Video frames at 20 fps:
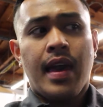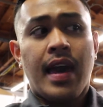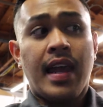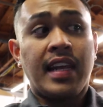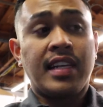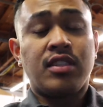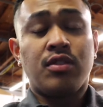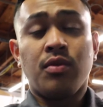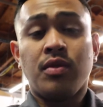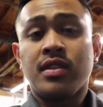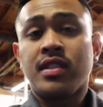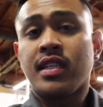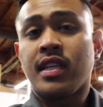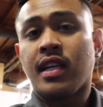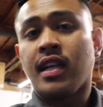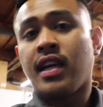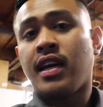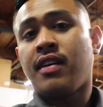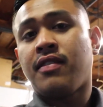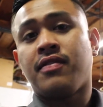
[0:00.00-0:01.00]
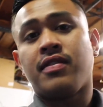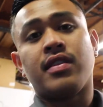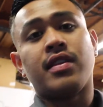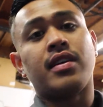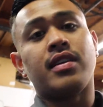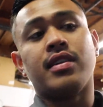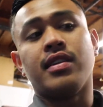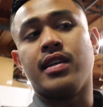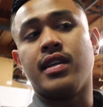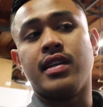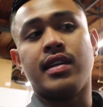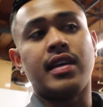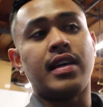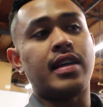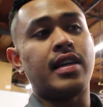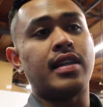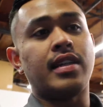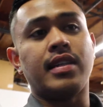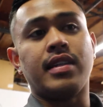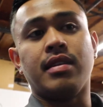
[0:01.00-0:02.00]
and as soon as he left,
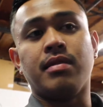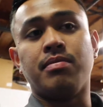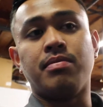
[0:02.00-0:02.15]
the